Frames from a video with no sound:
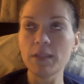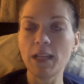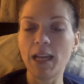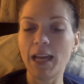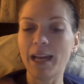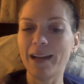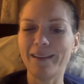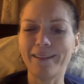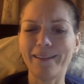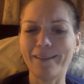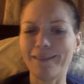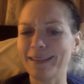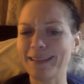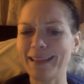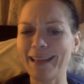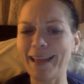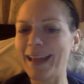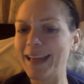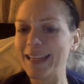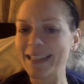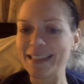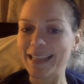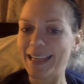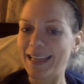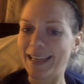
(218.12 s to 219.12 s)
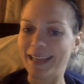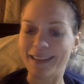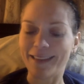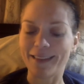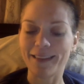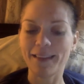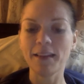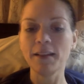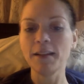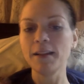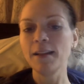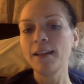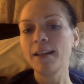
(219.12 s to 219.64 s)
I don't know like the 18th,
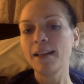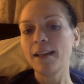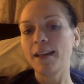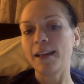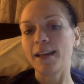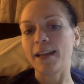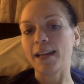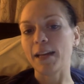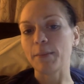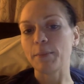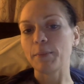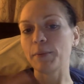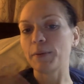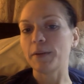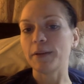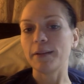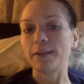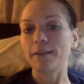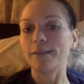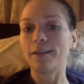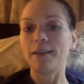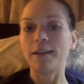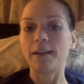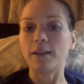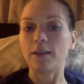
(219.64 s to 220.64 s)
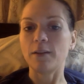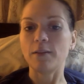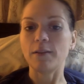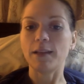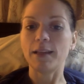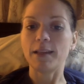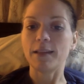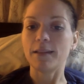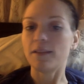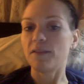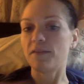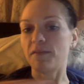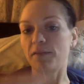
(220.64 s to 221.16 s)
and I put you know
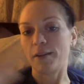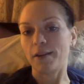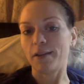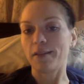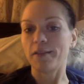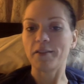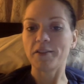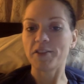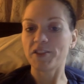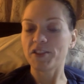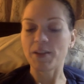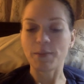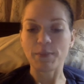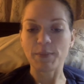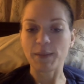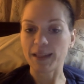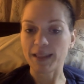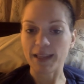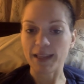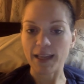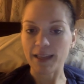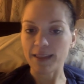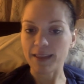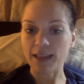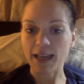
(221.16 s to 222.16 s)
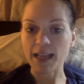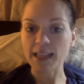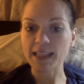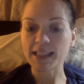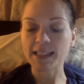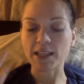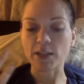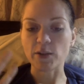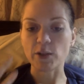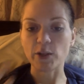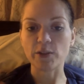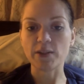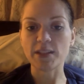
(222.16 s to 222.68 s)
like the 5th or something like that.
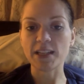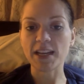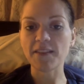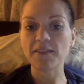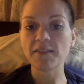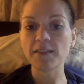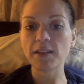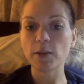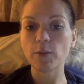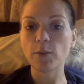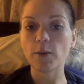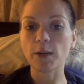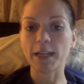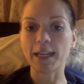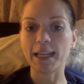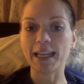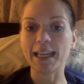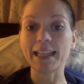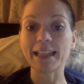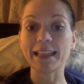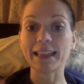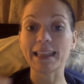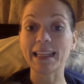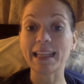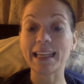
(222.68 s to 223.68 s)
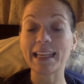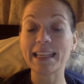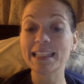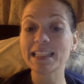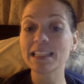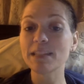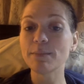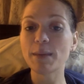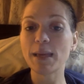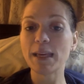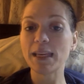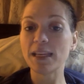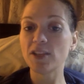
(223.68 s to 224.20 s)
So you definitely want to at
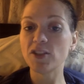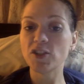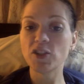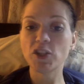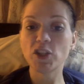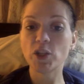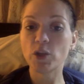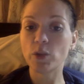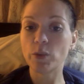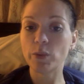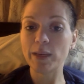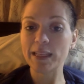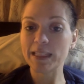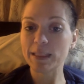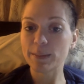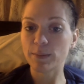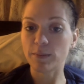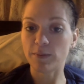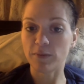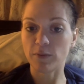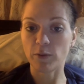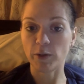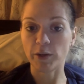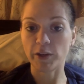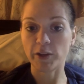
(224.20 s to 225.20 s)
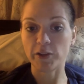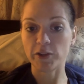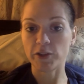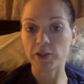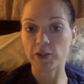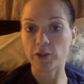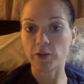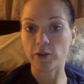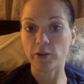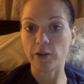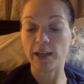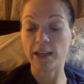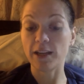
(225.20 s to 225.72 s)
least make it two weeks before your
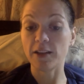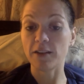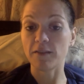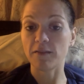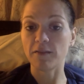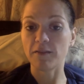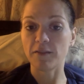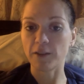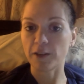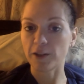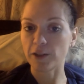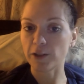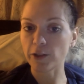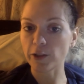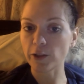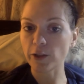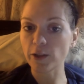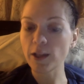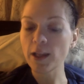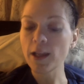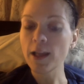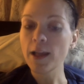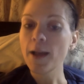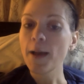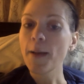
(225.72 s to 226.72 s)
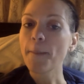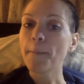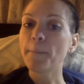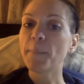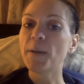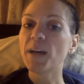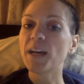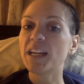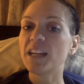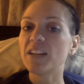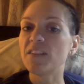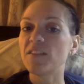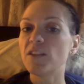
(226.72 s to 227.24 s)
degree conferral.
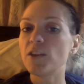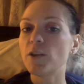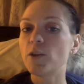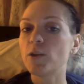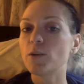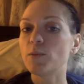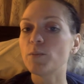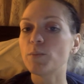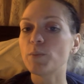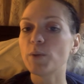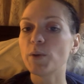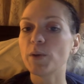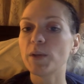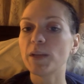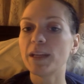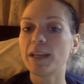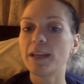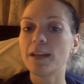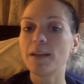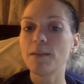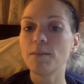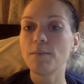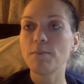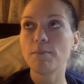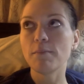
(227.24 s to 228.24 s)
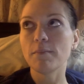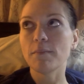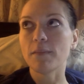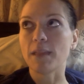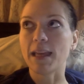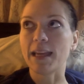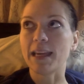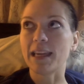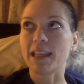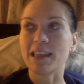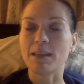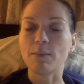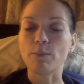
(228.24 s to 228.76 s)
But if you can put it
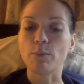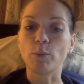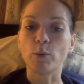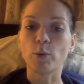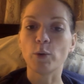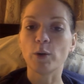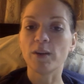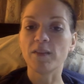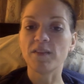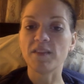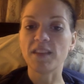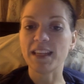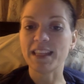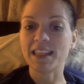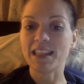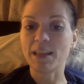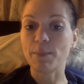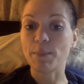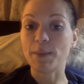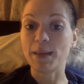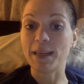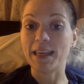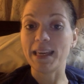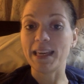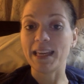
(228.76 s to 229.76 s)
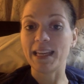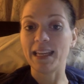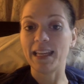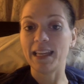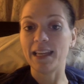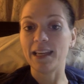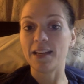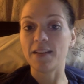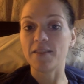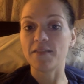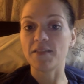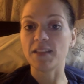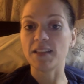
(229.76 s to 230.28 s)
like at the more of like the
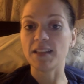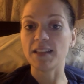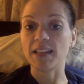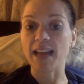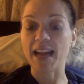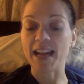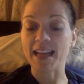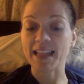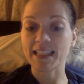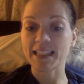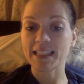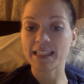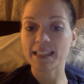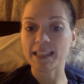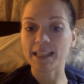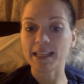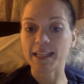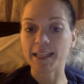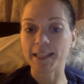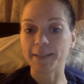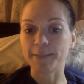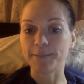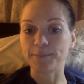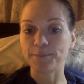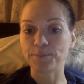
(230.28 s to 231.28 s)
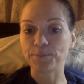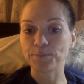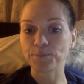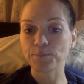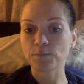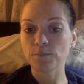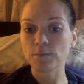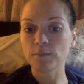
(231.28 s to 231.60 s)
beginning of the last um,